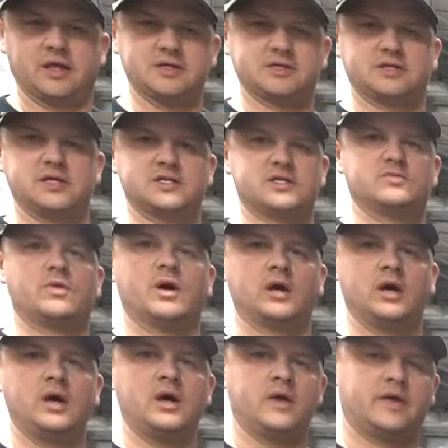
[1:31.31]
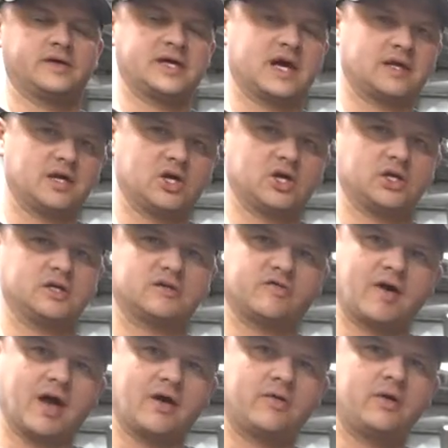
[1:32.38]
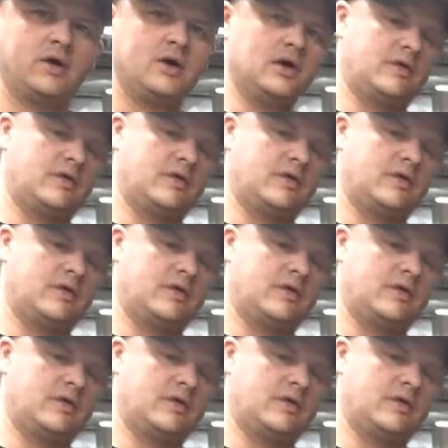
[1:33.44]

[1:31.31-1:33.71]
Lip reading: listen, this is what the technician has found.